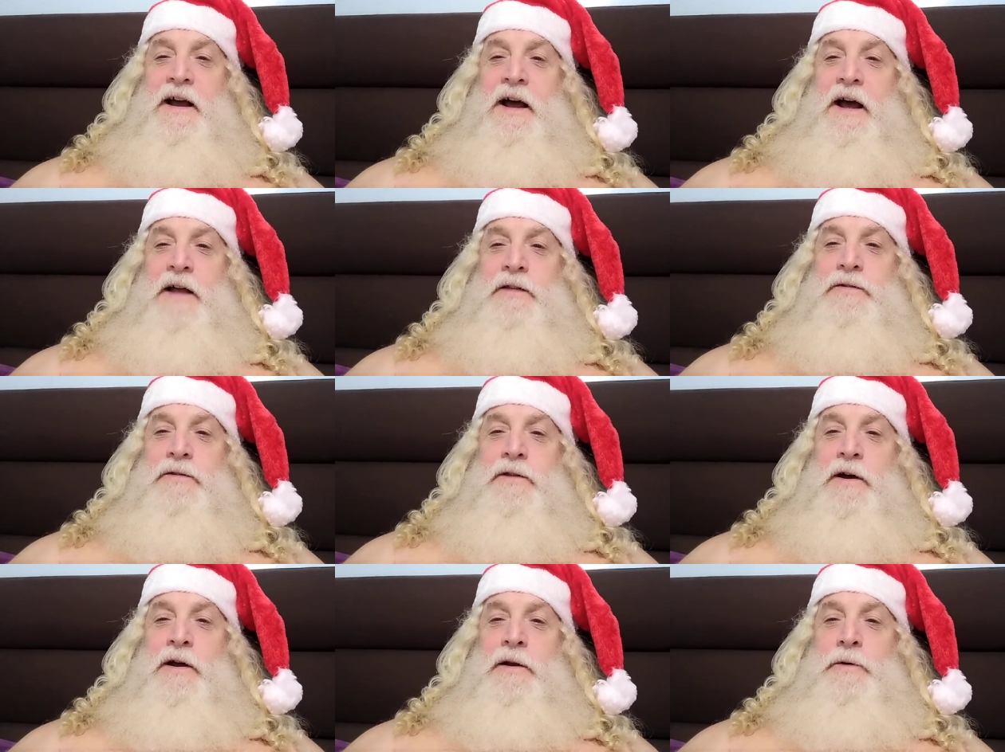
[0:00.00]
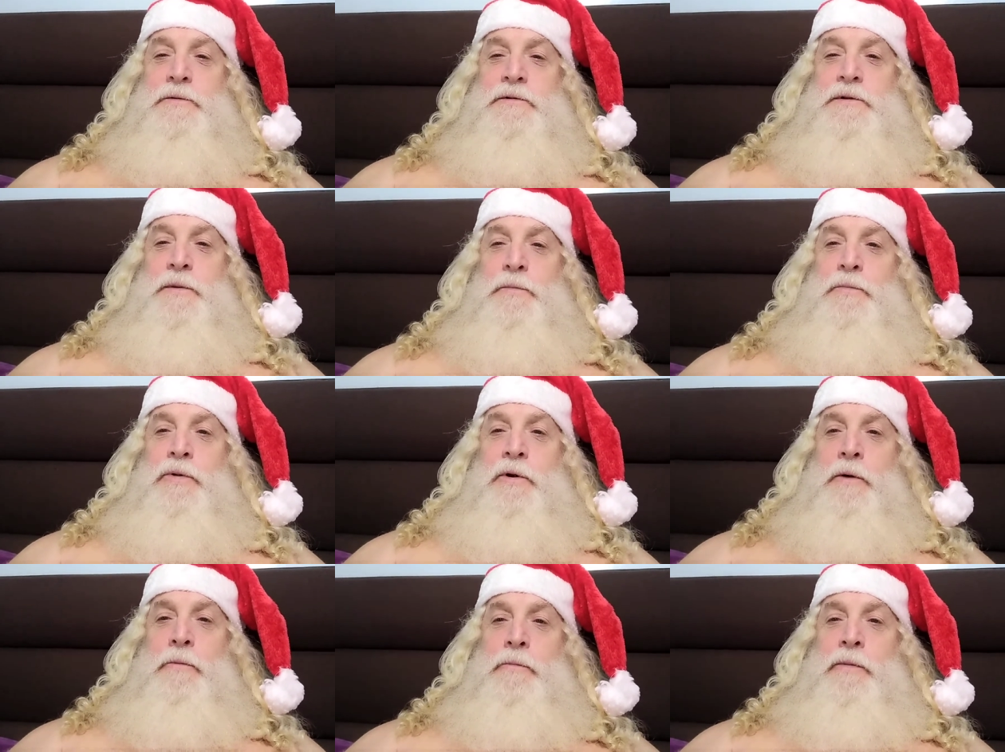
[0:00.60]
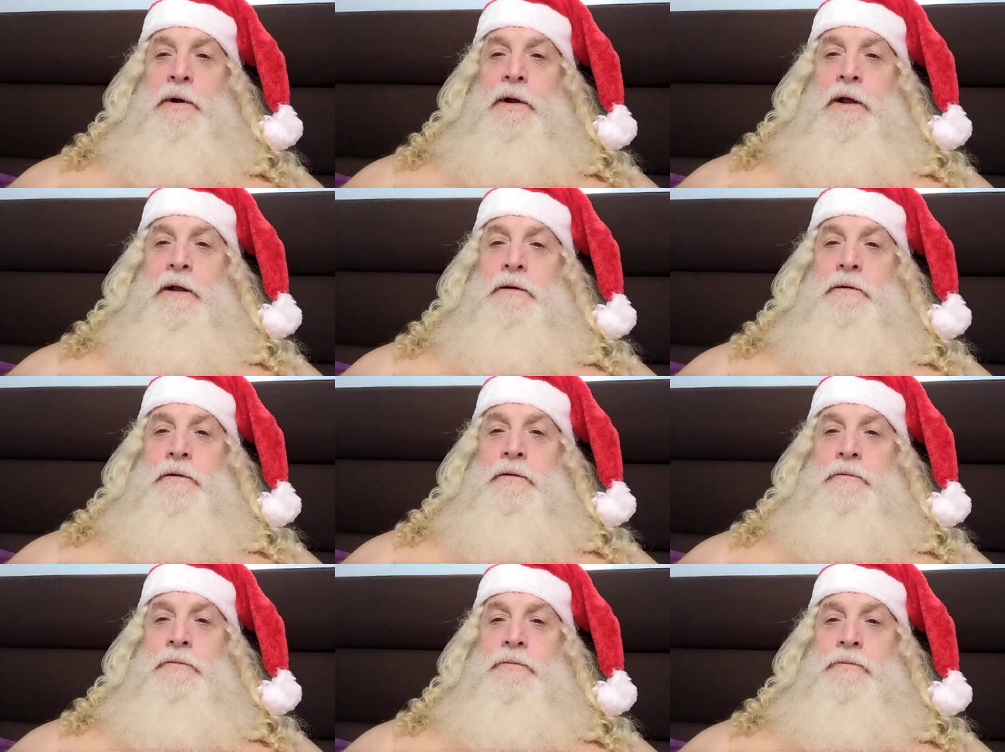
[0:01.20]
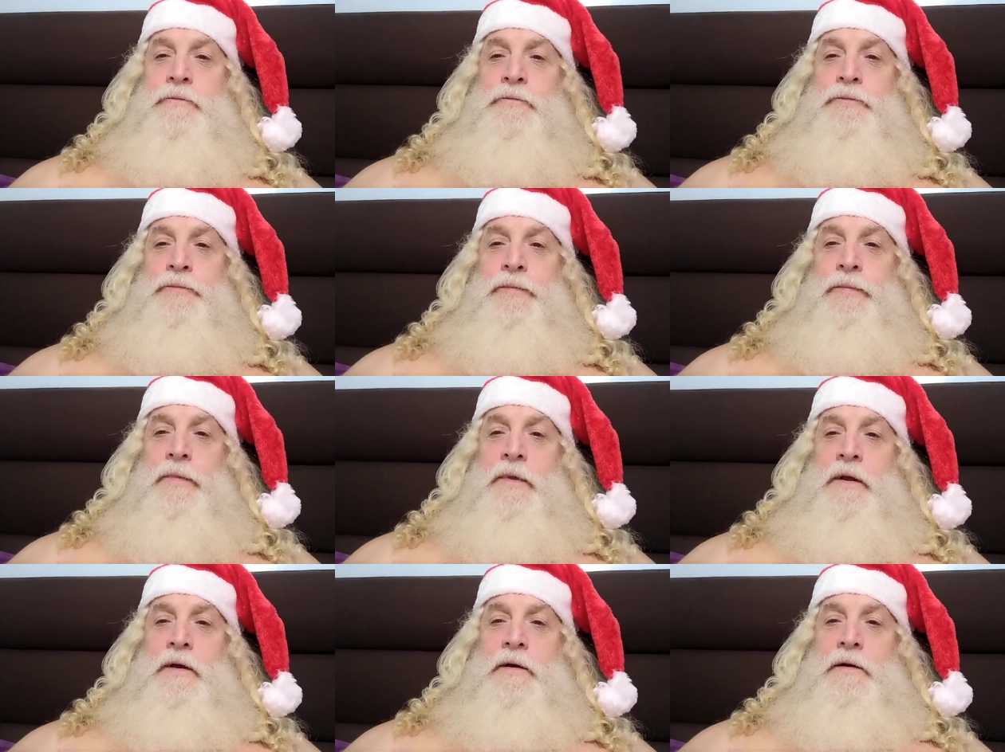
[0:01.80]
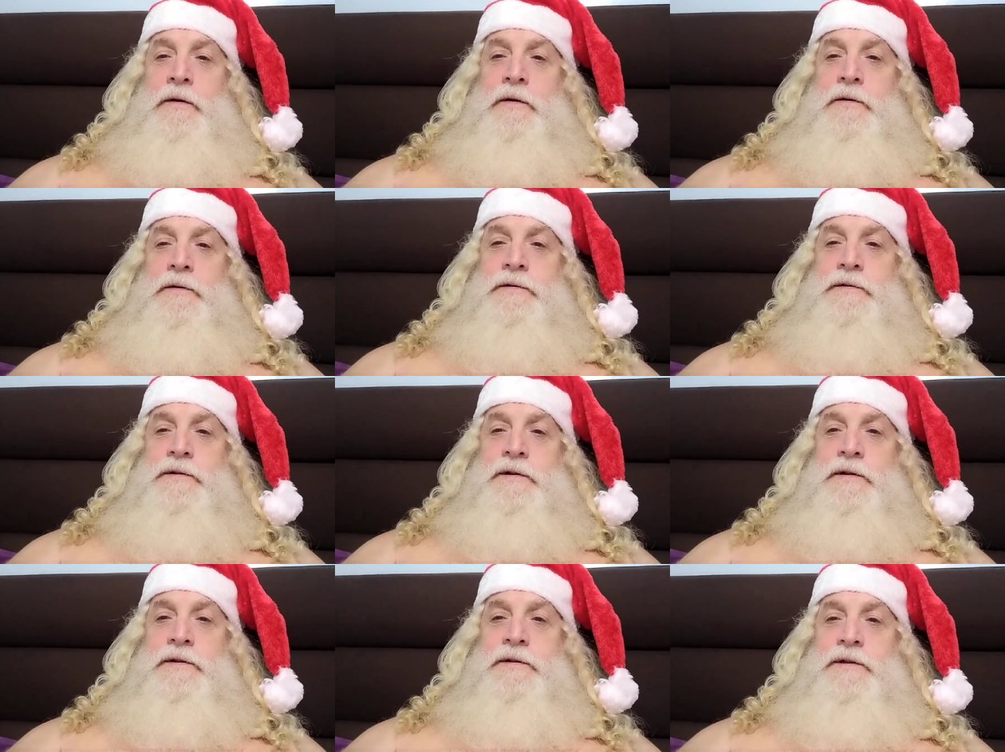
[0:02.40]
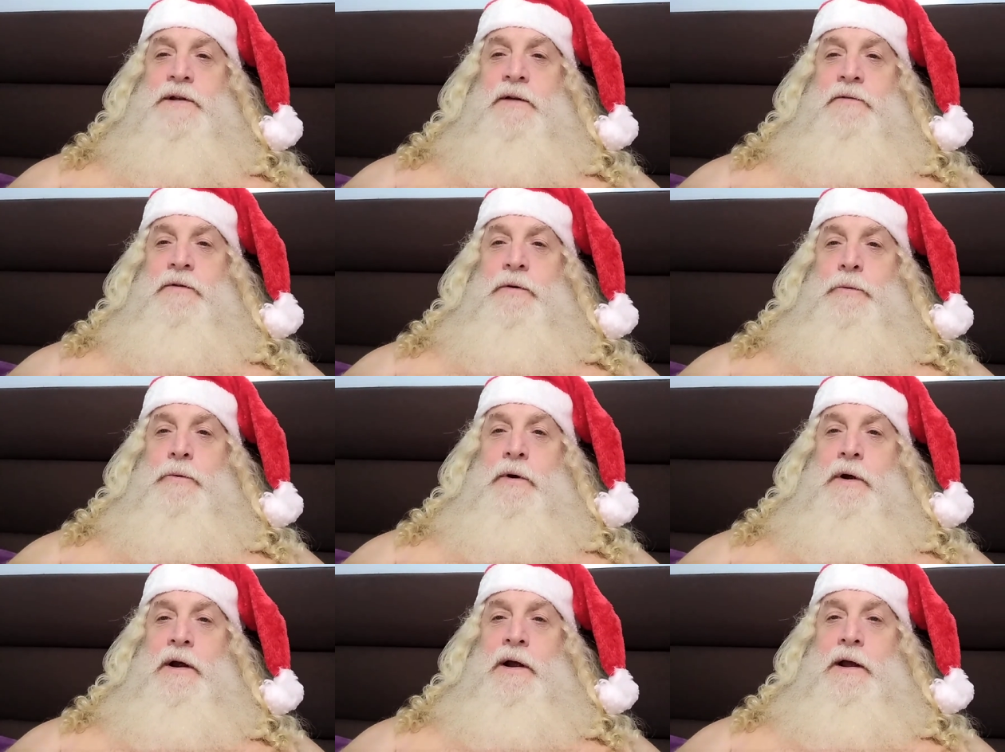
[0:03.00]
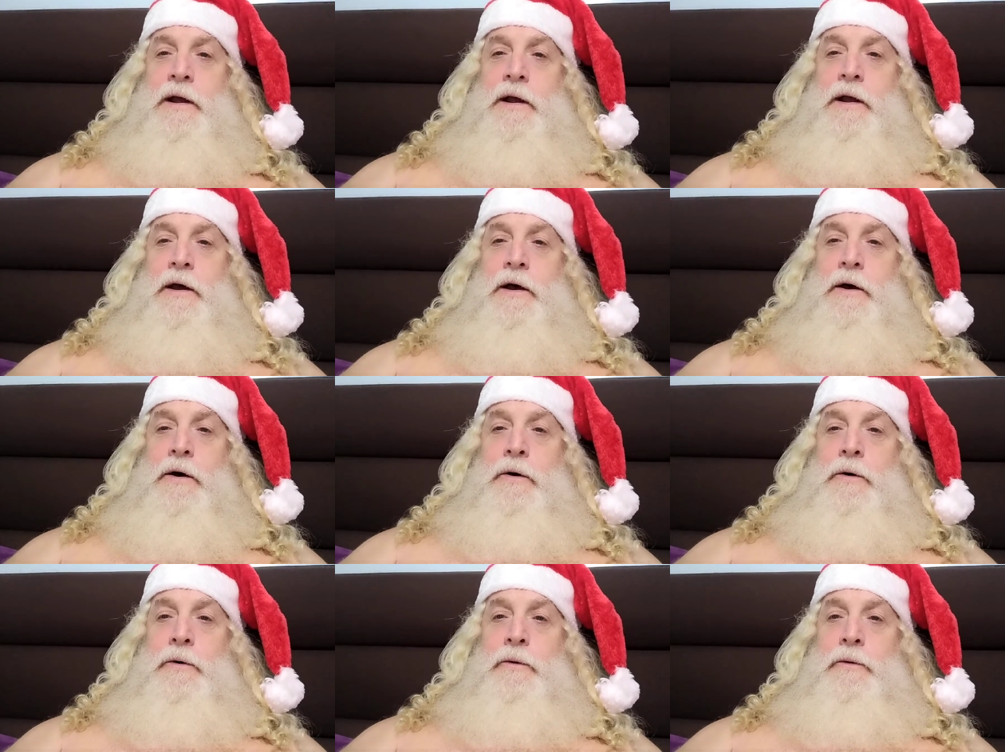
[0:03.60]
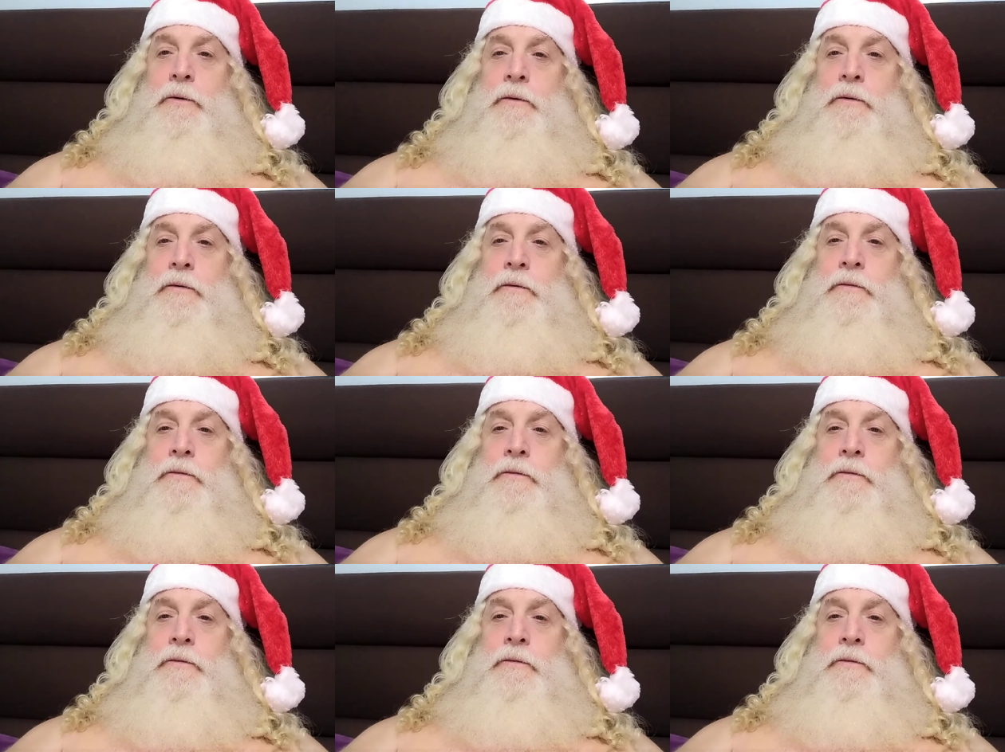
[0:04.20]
I thought it was appropriate since everywhere I go,